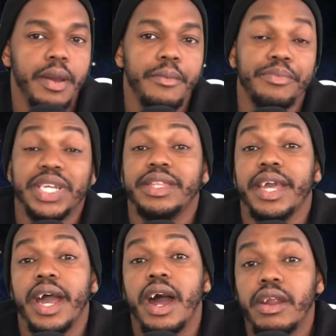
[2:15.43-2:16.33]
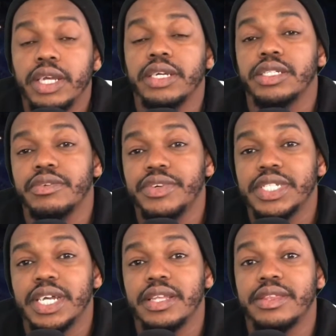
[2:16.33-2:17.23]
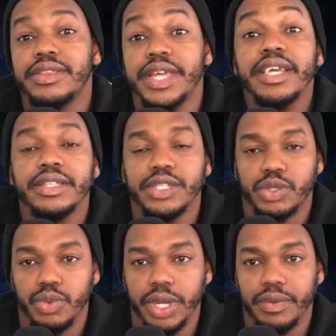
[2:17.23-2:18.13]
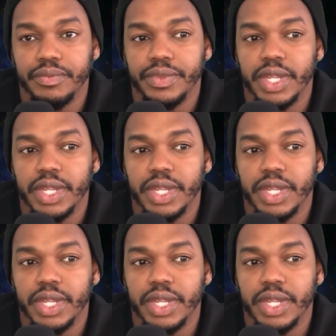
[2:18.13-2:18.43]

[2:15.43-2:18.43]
But there are a lot of us that think this way.